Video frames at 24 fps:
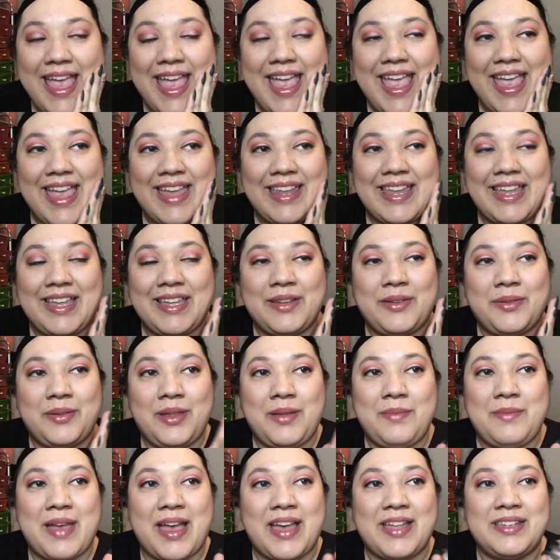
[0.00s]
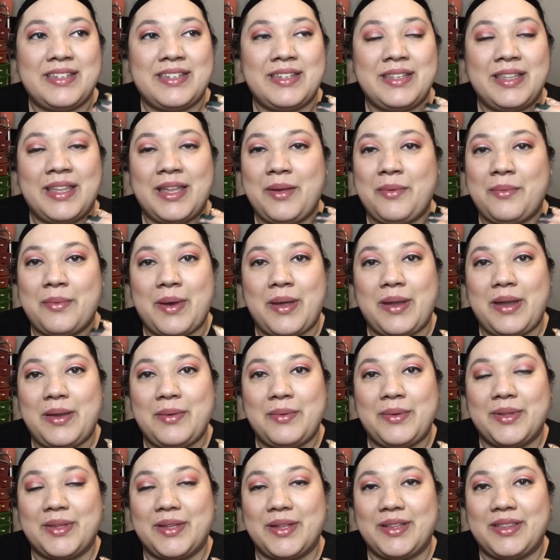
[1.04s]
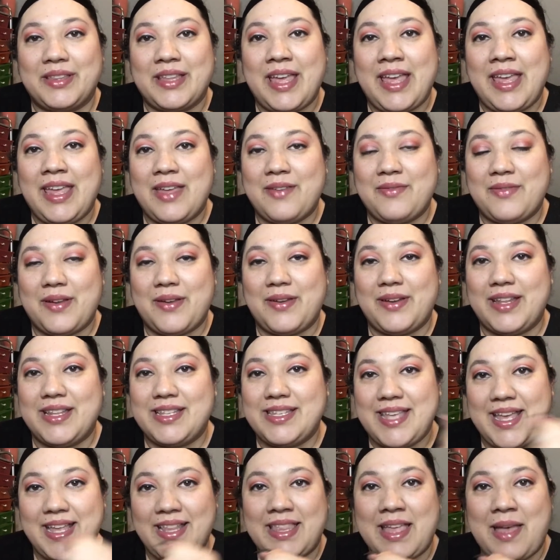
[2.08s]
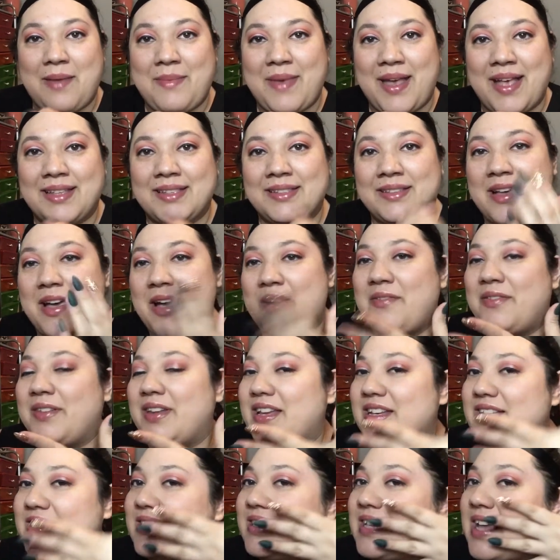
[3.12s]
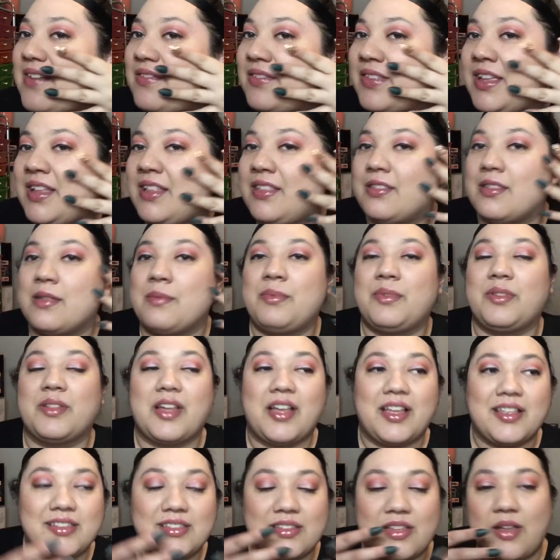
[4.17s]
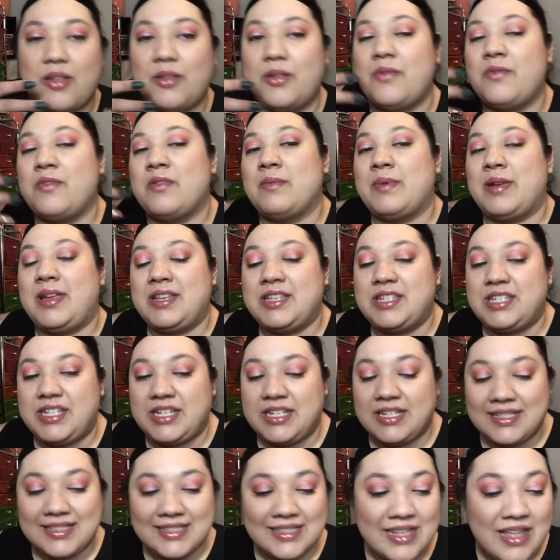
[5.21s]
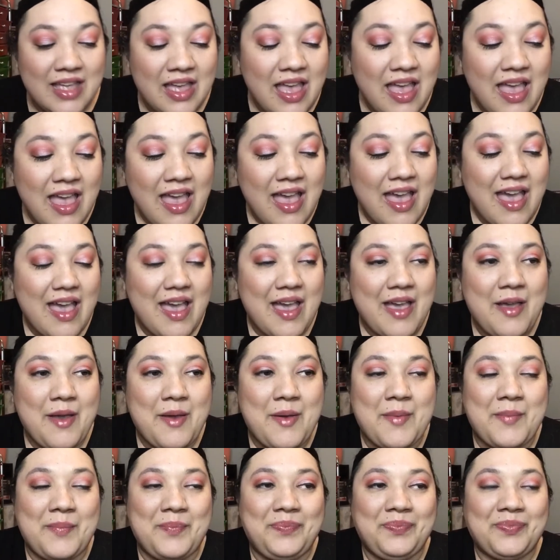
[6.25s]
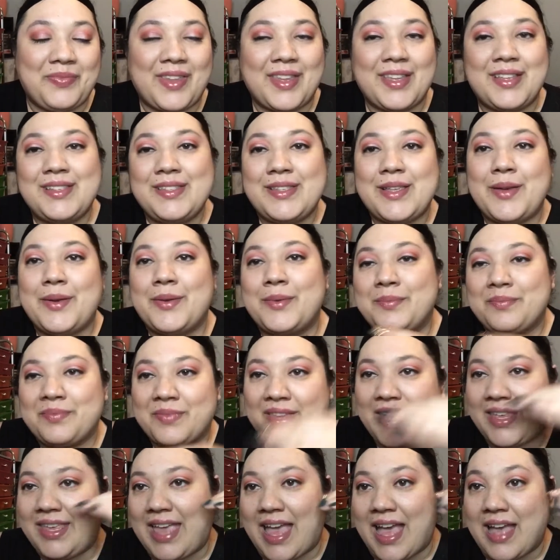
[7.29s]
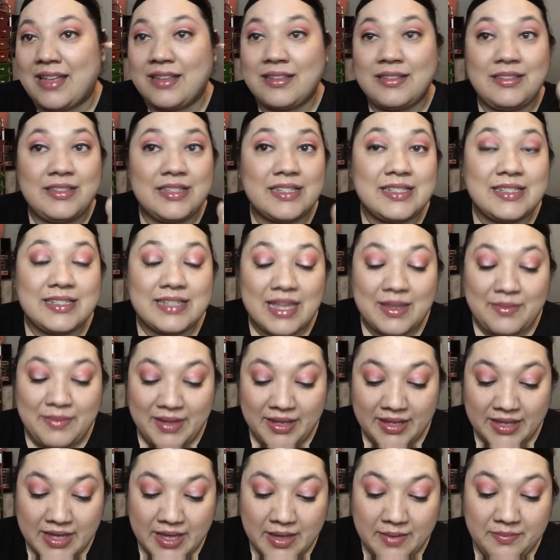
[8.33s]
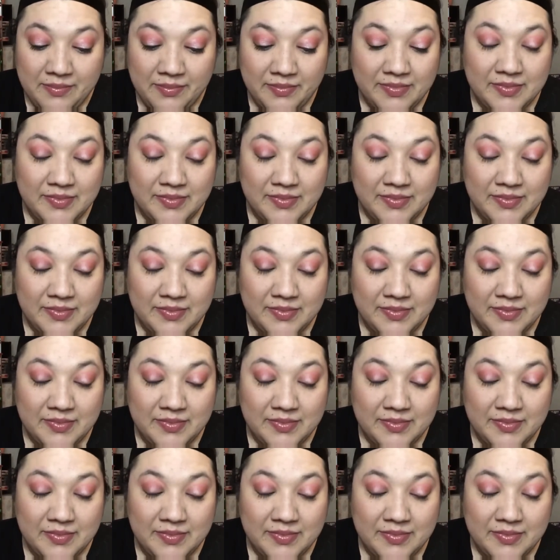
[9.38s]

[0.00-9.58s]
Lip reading: And I can only imagine like what it would look like if I were to take that mask off and I just have like lip gloss all over my cheeks. So yeah, just eye makeup.